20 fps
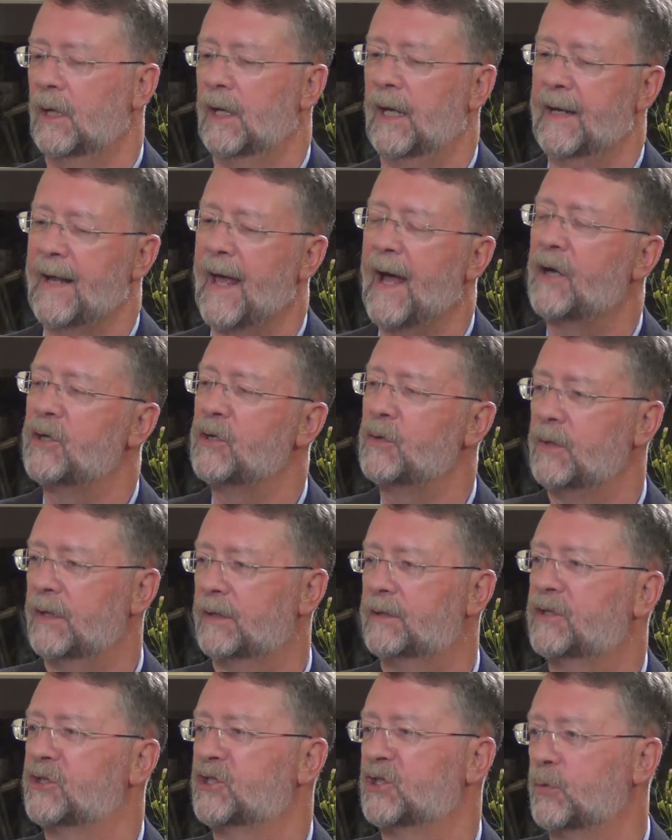And how do you
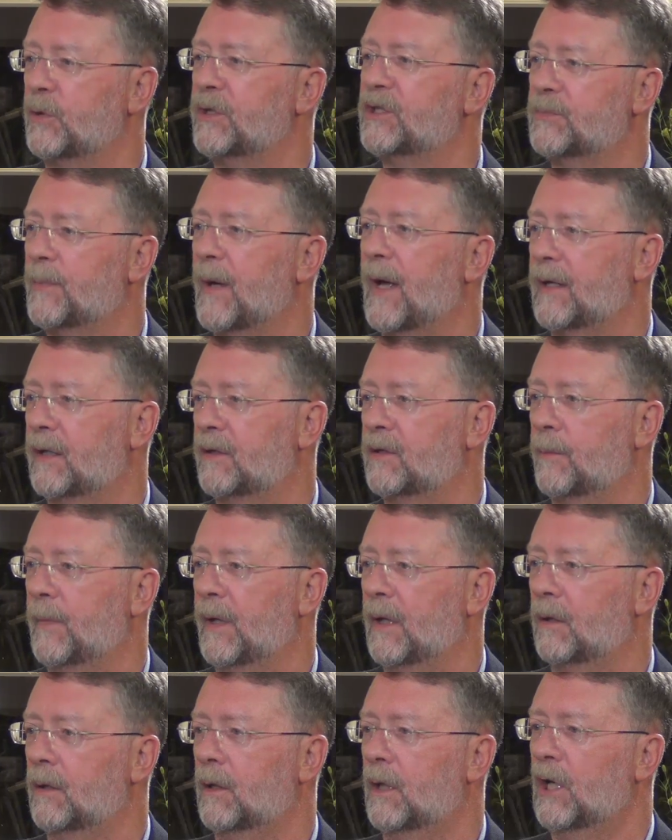hit the sweet spot in the
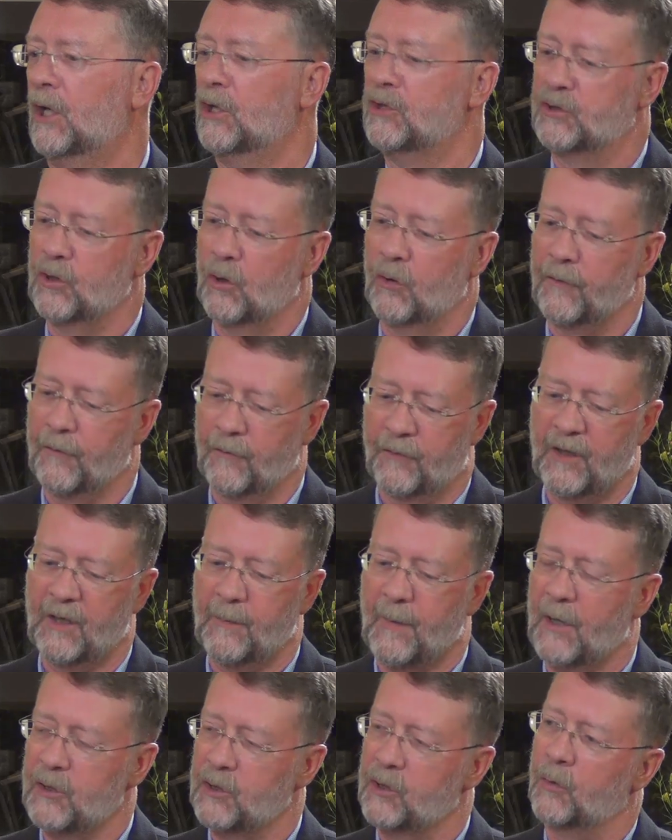middle? So you think
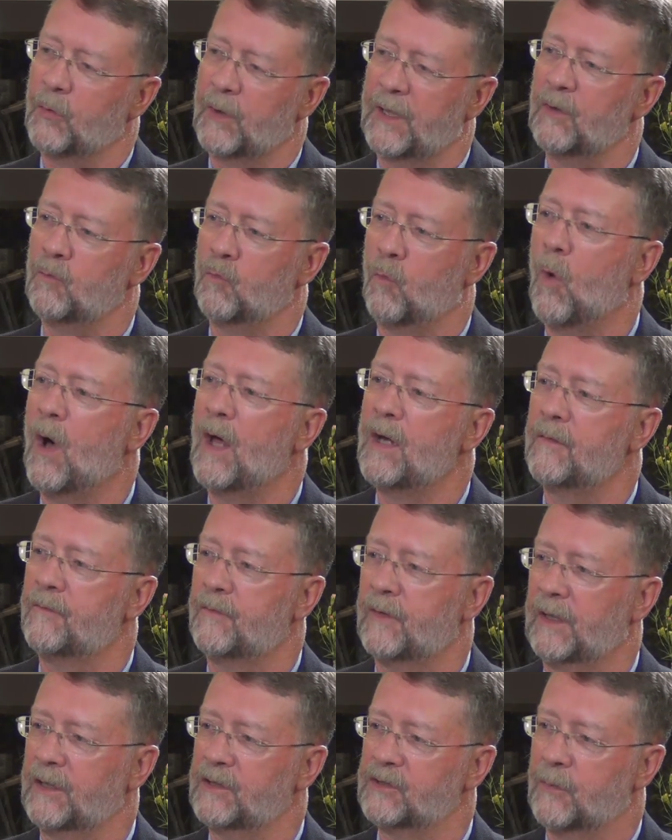about you're in one of
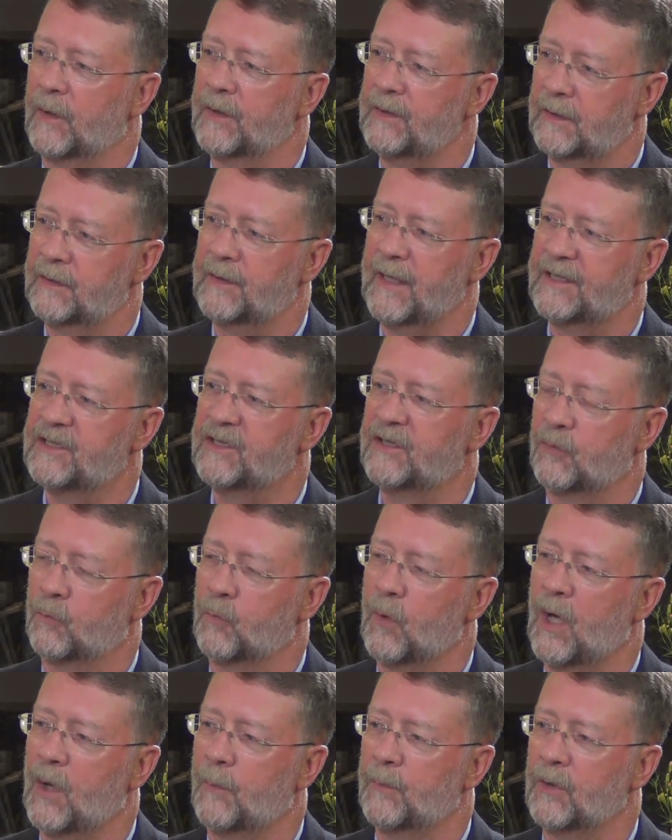these, right? That that's the
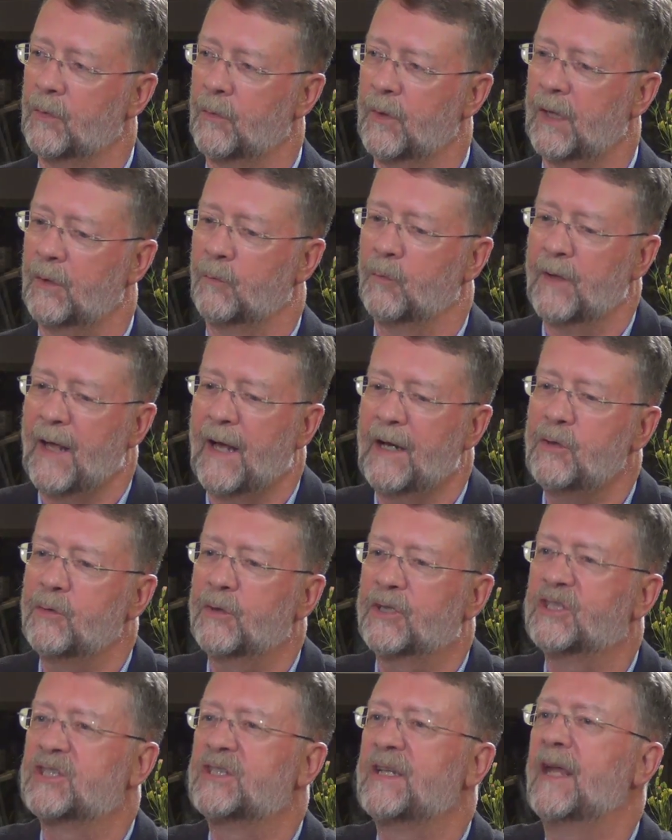realm you're in. Well, how do you
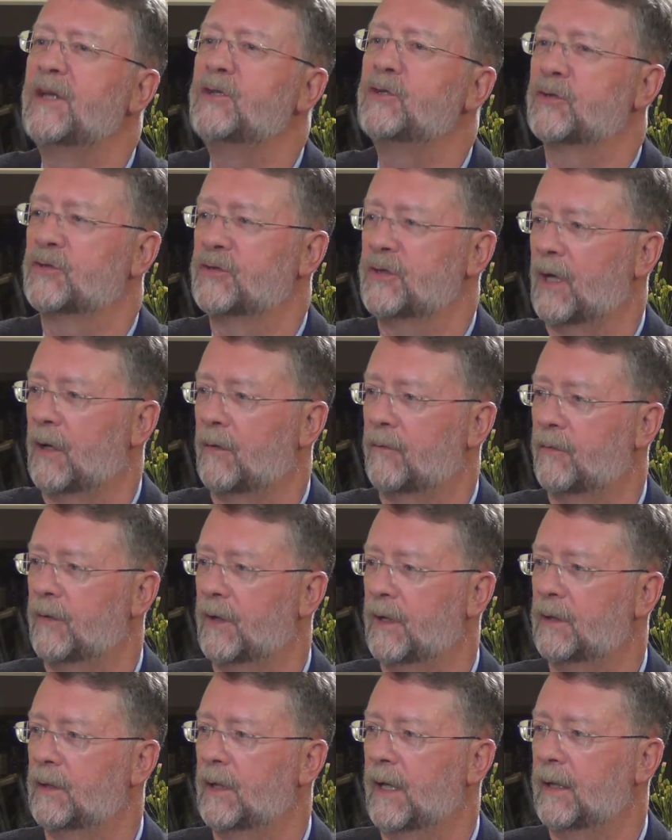extend yourself
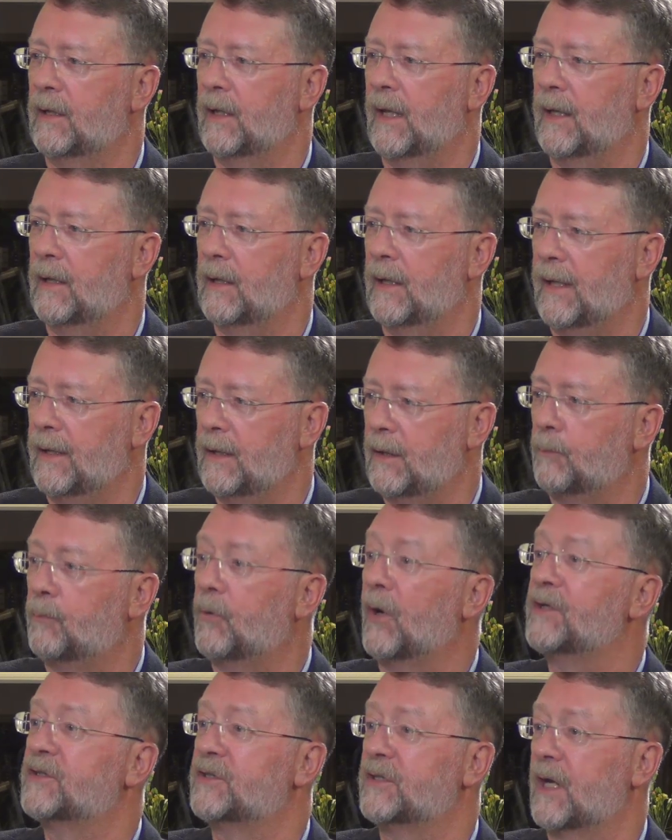and, and, and, and
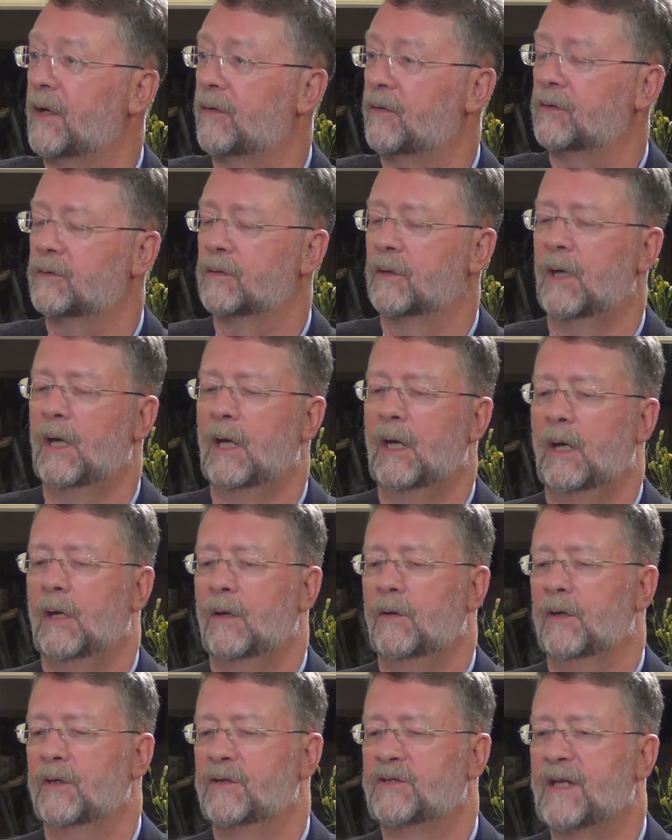embrace the others?
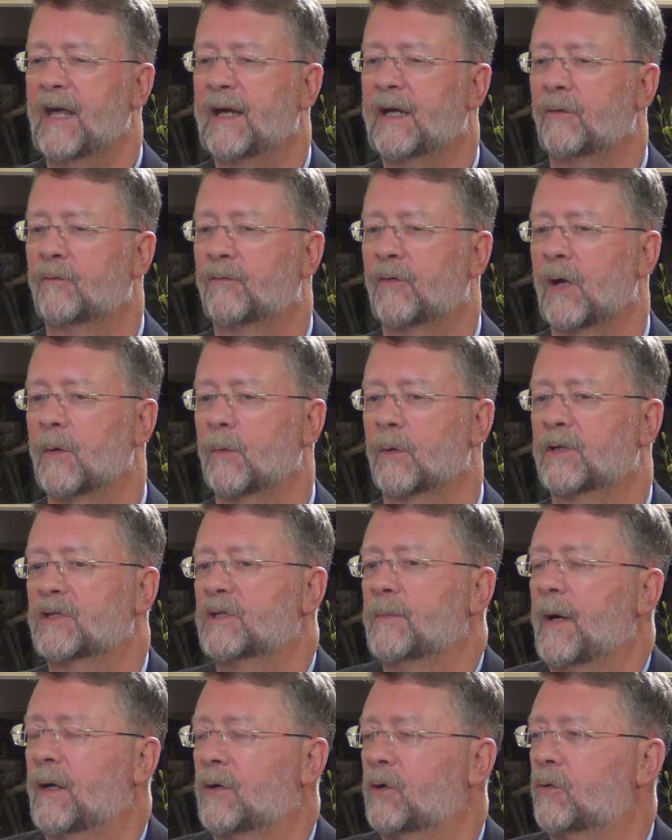The second framework is
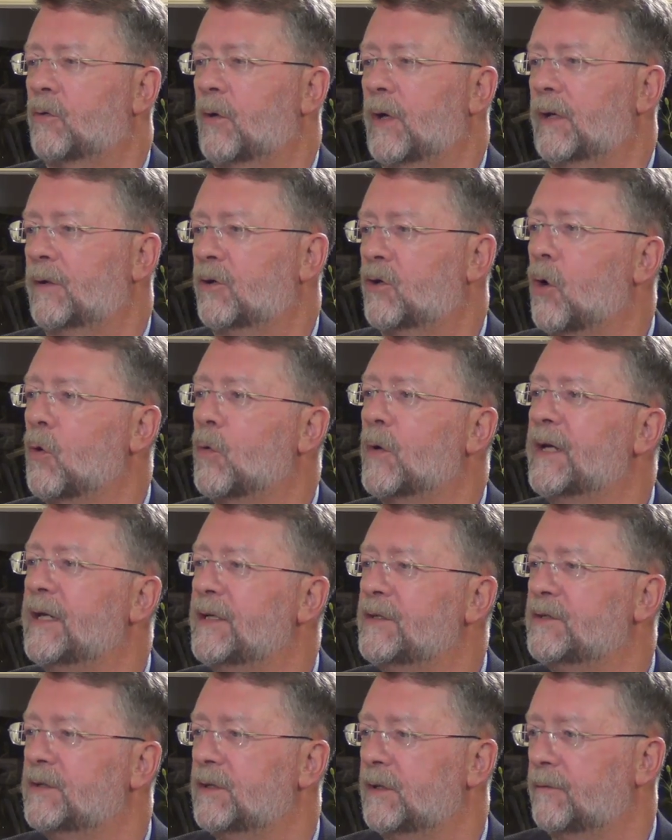about creating
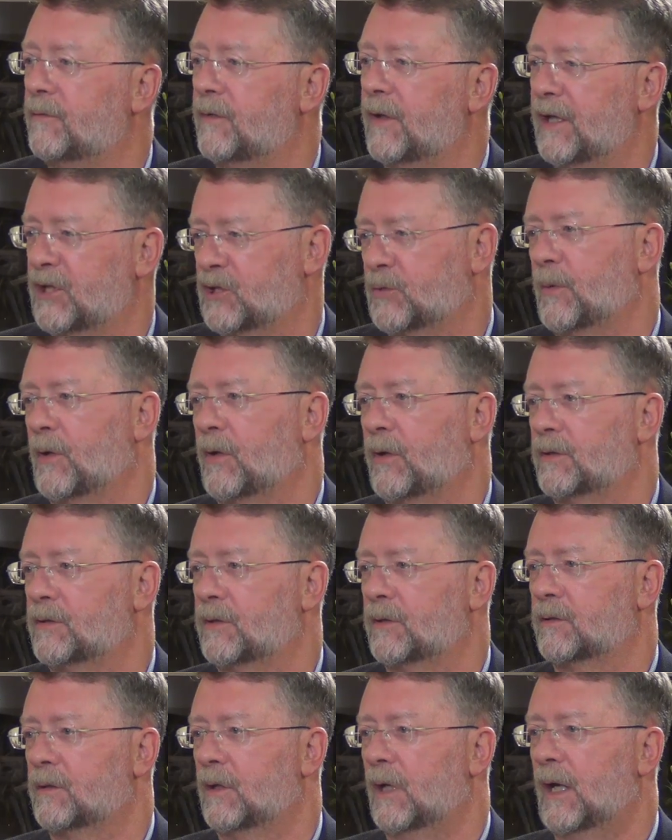cohesive
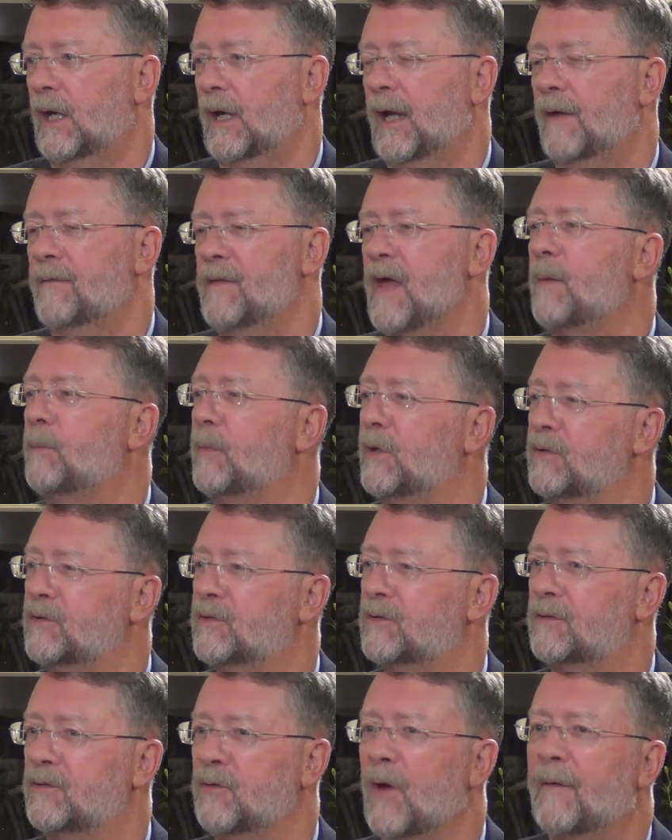experiences. And that
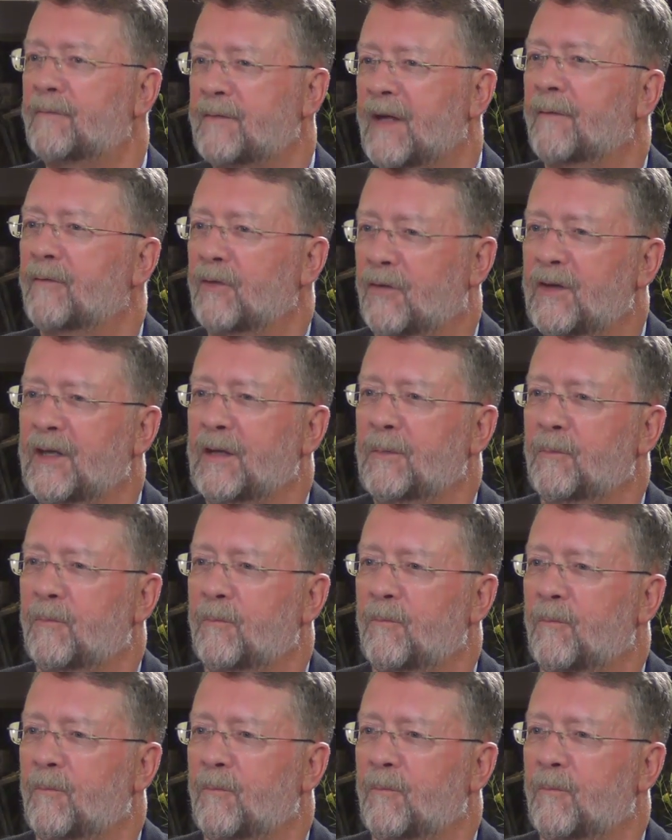means you have to have a theme.